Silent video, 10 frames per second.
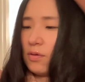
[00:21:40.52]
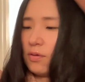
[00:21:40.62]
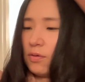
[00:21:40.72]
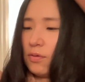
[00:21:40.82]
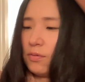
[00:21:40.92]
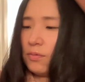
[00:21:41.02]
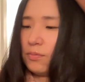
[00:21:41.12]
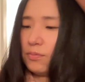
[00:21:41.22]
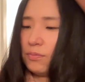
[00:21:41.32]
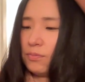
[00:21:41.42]

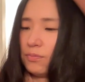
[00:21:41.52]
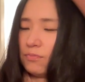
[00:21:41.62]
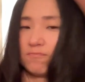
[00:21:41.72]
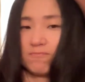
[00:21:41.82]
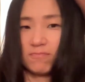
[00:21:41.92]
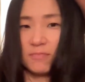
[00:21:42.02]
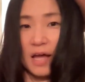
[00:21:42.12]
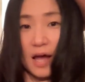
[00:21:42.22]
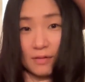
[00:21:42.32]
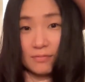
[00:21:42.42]

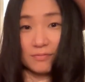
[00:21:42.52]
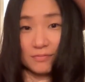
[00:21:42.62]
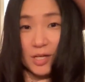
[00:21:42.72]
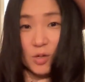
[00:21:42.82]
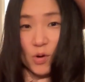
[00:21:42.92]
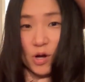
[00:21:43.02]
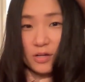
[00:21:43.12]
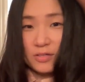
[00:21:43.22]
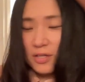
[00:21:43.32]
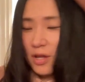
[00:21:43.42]
Yeah, it
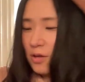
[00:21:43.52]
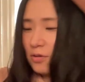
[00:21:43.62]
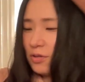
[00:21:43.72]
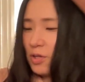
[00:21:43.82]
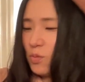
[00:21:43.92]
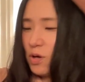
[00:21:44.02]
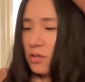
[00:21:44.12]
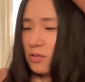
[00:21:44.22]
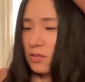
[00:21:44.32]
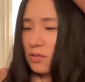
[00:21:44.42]
works, you know, it
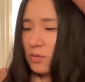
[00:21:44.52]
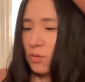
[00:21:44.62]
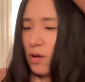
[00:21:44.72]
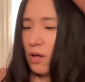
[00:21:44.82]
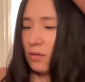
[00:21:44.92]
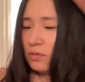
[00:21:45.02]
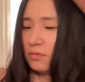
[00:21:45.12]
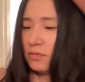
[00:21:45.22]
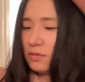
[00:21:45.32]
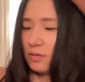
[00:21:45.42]
works
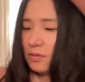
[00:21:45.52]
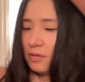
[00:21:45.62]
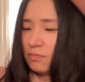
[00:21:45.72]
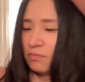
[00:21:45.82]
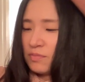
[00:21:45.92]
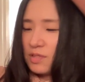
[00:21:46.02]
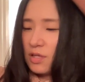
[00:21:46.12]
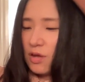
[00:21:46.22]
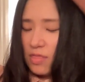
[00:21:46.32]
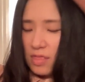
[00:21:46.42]
well.
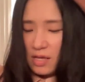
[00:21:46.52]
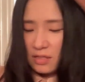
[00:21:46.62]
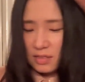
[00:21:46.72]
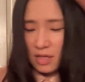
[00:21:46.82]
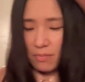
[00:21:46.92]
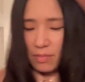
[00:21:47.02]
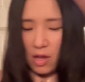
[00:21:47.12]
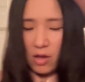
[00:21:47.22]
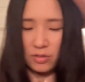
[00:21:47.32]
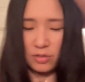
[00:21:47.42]
So this can
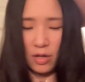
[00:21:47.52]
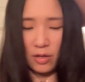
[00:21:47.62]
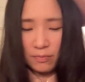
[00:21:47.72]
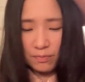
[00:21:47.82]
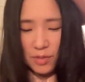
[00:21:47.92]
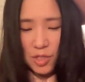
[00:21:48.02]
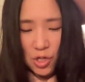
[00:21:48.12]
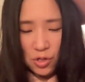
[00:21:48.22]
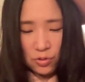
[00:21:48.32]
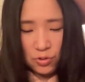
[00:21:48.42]
be also
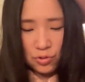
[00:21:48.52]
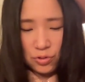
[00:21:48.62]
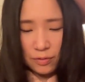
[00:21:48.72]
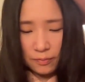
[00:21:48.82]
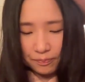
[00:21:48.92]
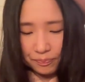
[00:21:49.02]
used.